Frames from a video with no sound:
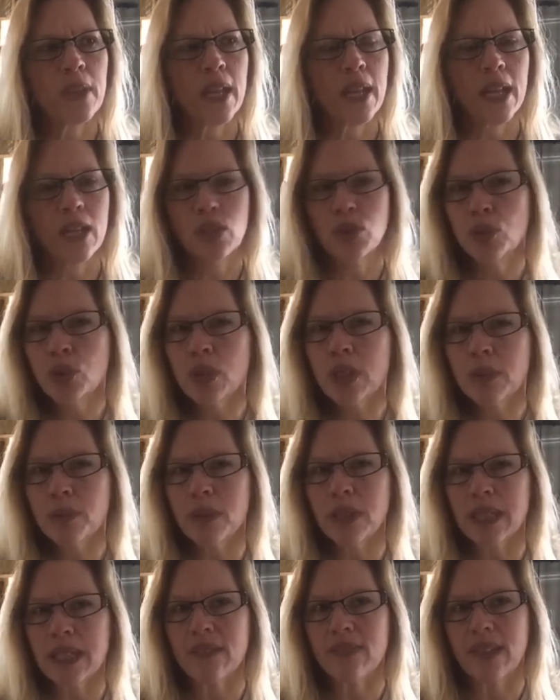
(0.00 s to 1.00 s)
And I truly
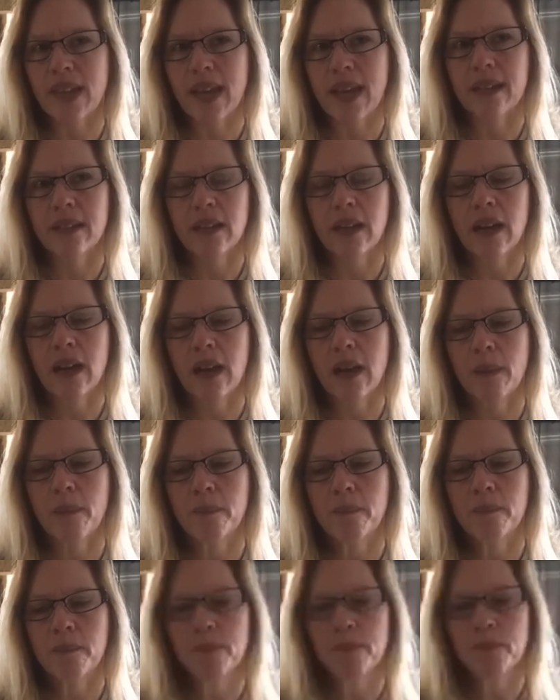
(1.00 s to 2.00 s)
believe that.
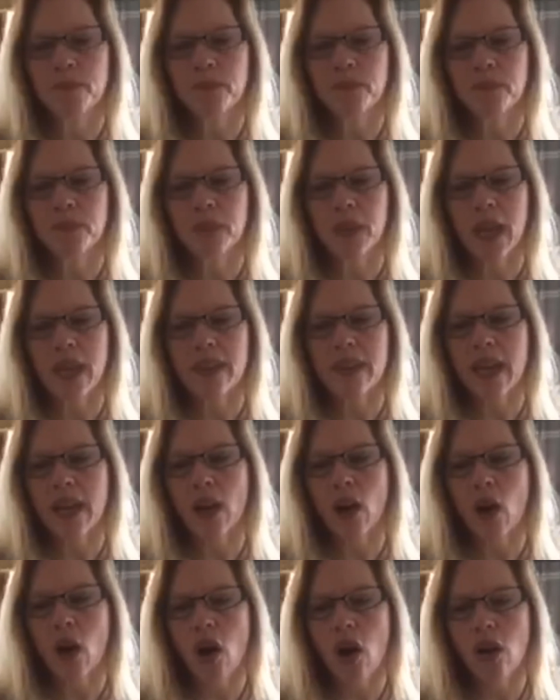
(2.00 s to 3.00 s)
And
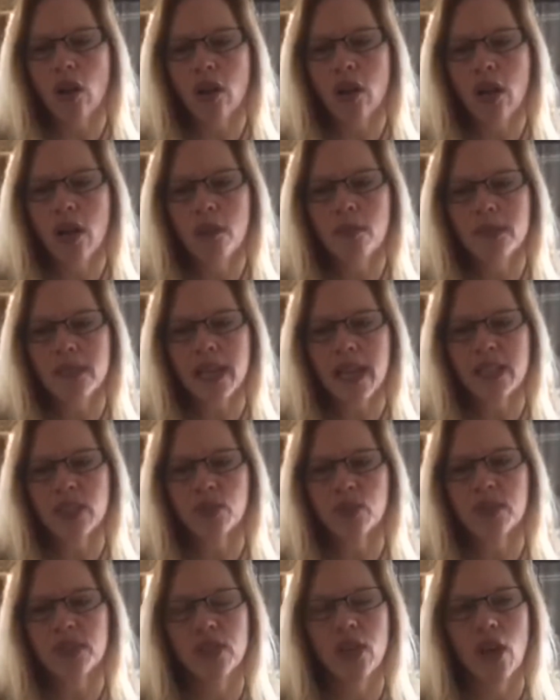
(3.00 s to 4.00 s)
that all comes
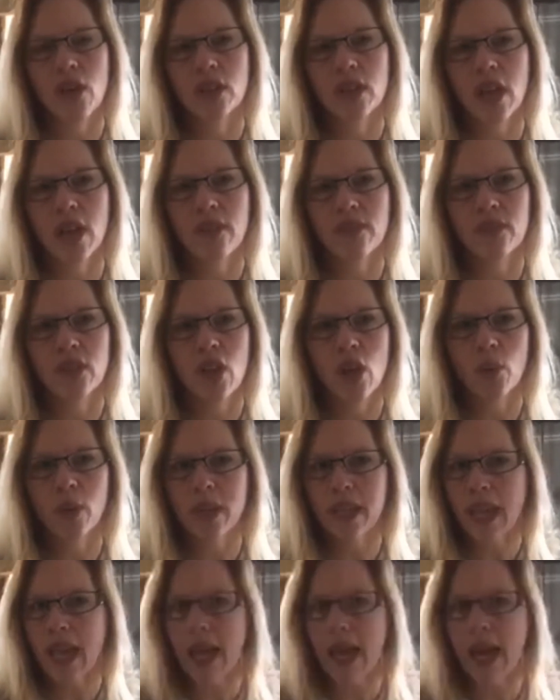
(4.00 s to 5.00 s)
as a result of
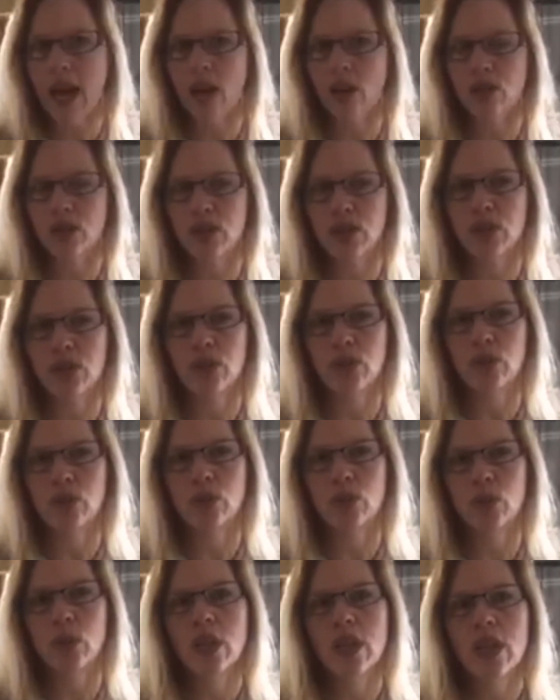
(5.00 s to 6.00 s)
knowing how
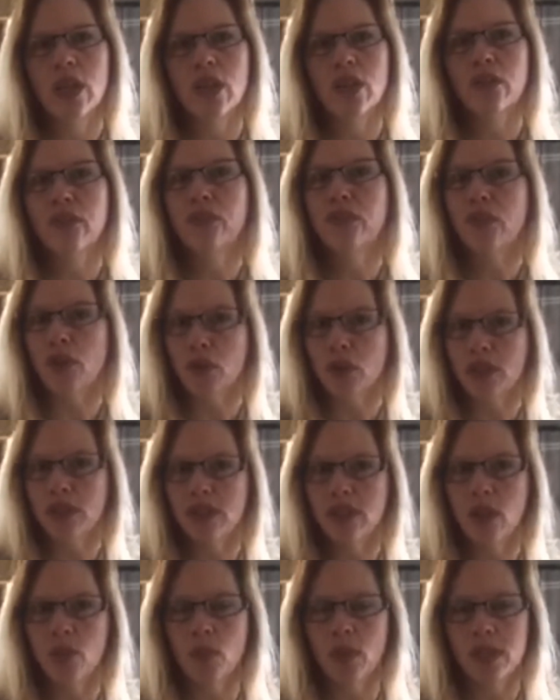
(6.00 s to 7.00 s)
to
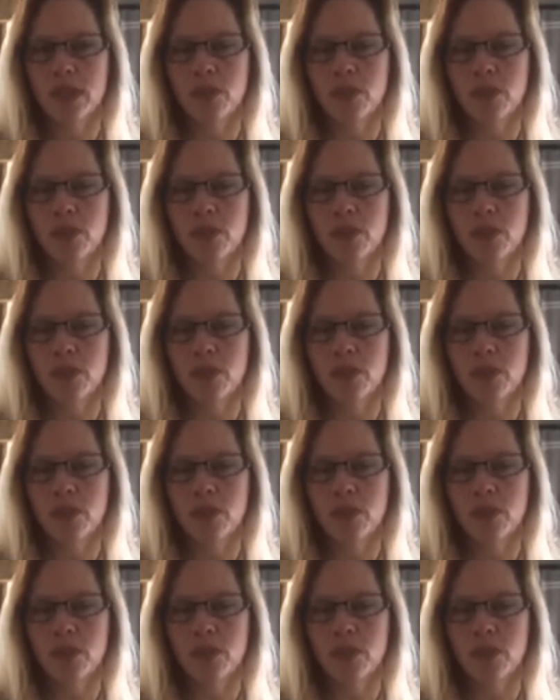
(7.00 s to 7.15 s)
focus on